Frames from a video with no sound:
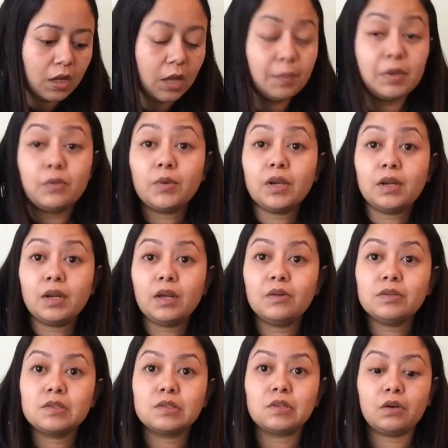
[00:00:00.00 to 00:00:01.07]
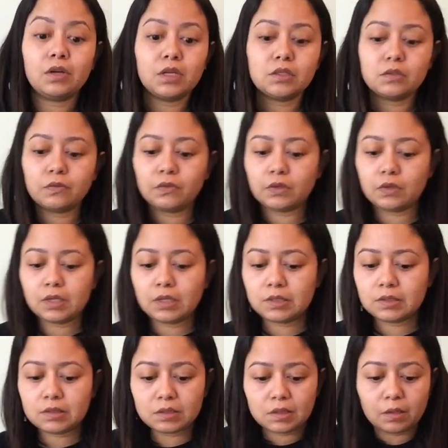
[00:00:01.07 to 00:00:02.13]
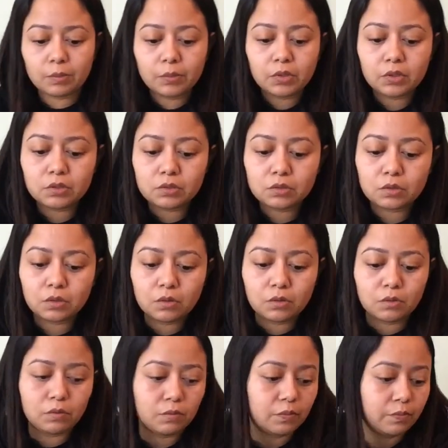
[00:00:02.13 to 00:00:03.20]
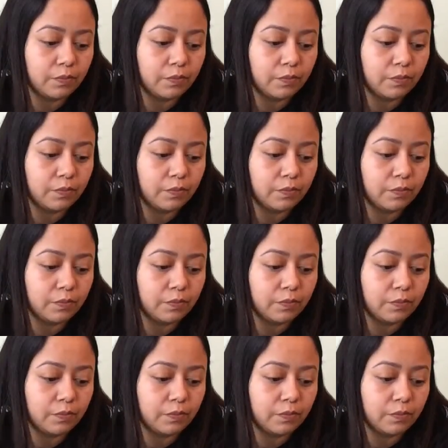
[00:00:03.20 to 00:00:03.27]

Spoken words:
I mean, right now it's starting to feel like summer, so